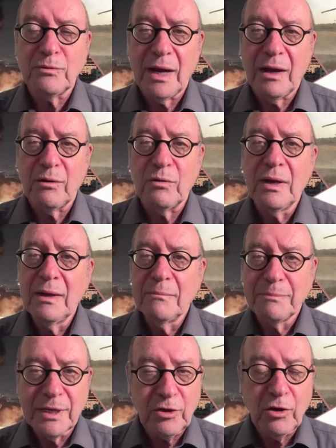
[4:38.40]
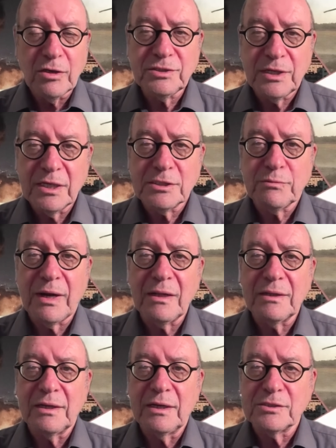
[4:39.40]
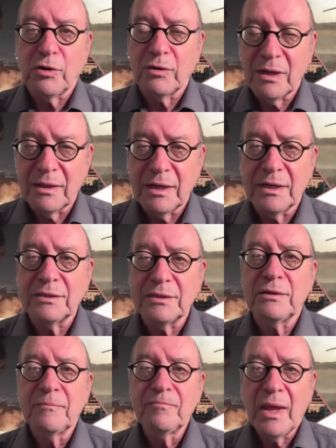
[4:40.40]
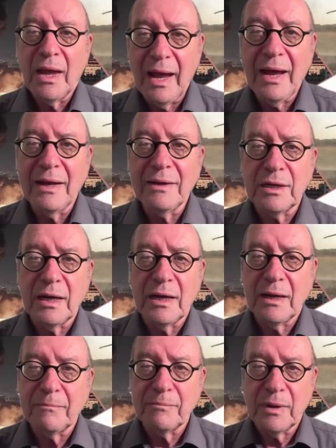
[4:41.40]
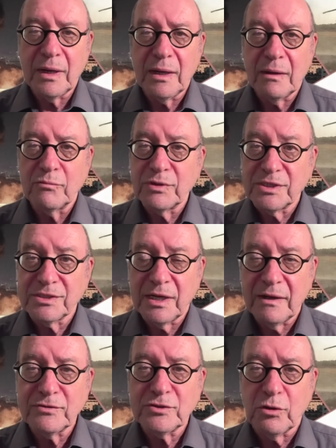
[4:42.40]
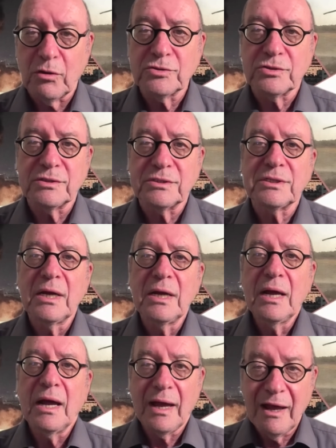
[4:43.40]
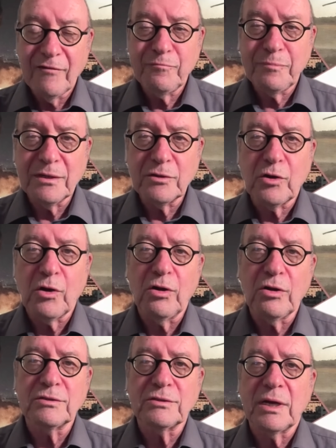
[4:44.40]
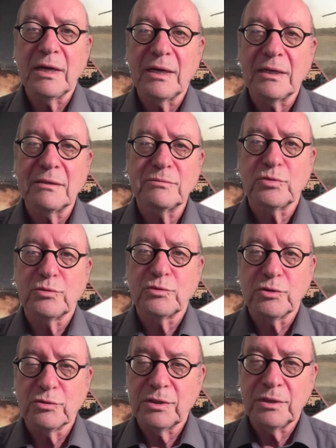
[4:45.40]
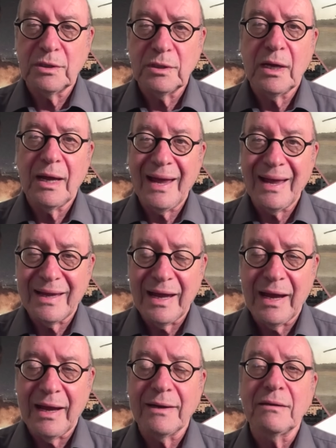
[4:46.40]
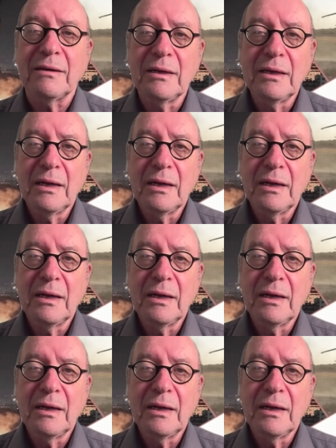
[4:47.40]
now, because Israel is on alert and reserve soldiers have been called to duty again